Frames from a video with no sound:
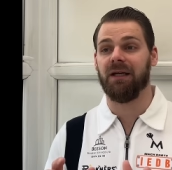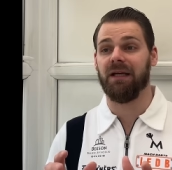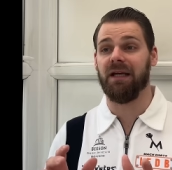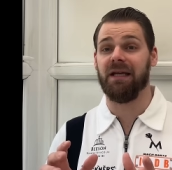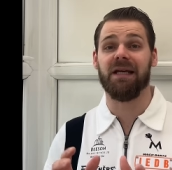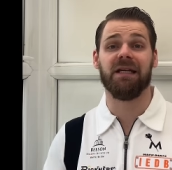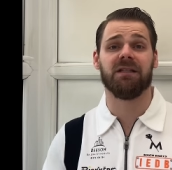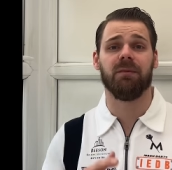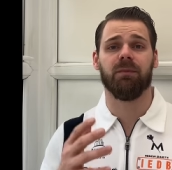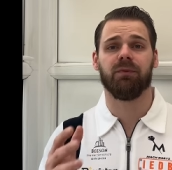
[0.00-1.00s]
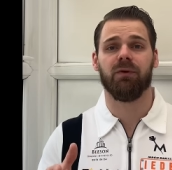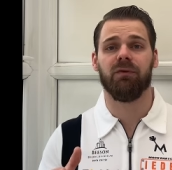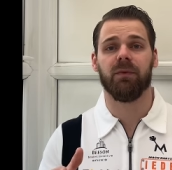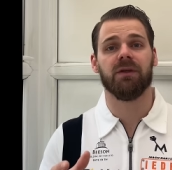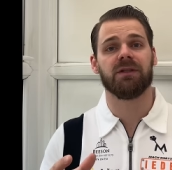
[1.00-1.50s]
It needed some
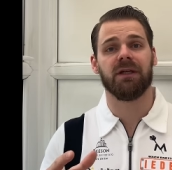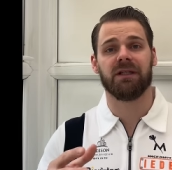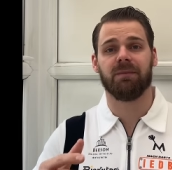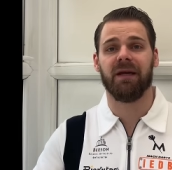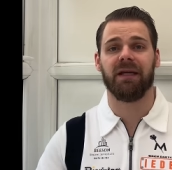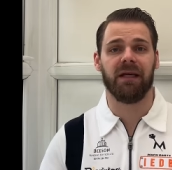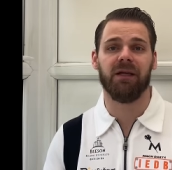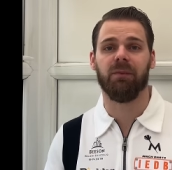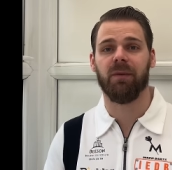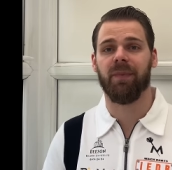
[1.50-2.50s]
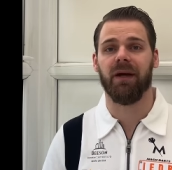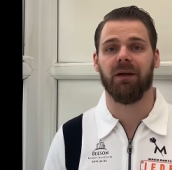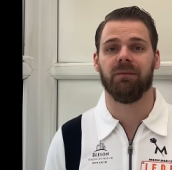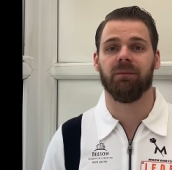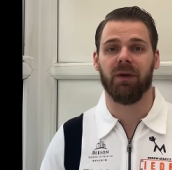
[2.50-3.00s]
improvements and to make it a little bit better.
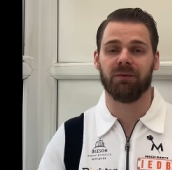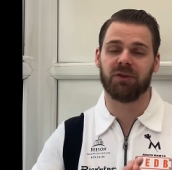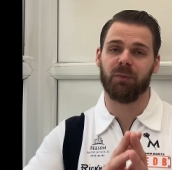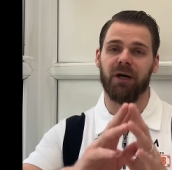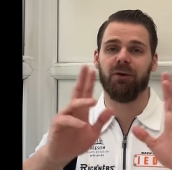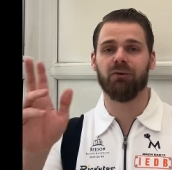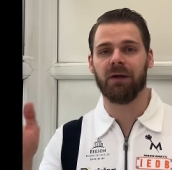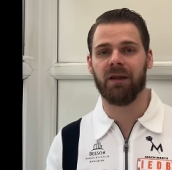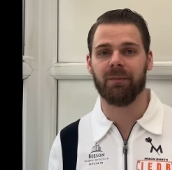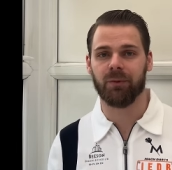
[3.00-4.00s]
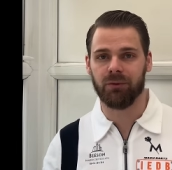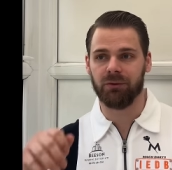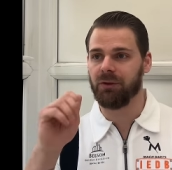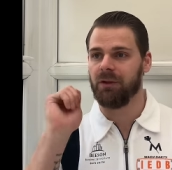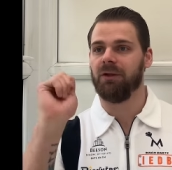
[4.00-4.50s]
But I was spraying all around the
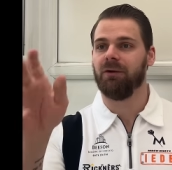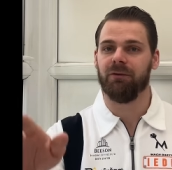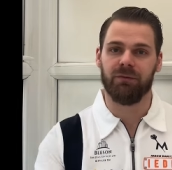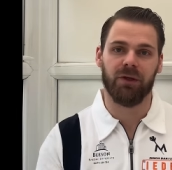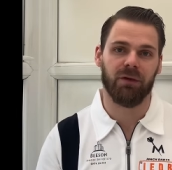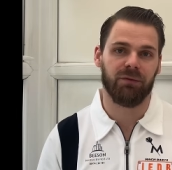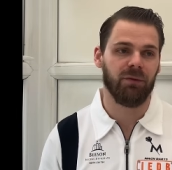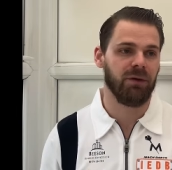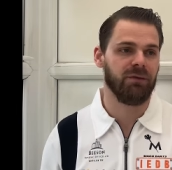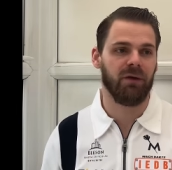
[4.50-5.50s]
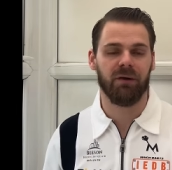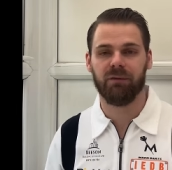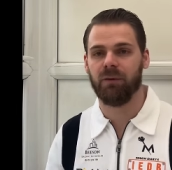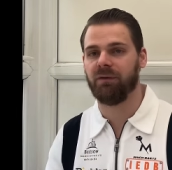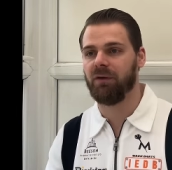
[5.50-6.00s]
board, you know, 45,
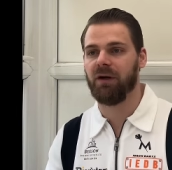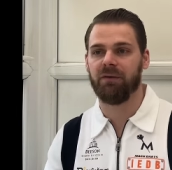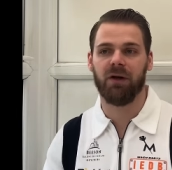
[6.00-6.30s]
45.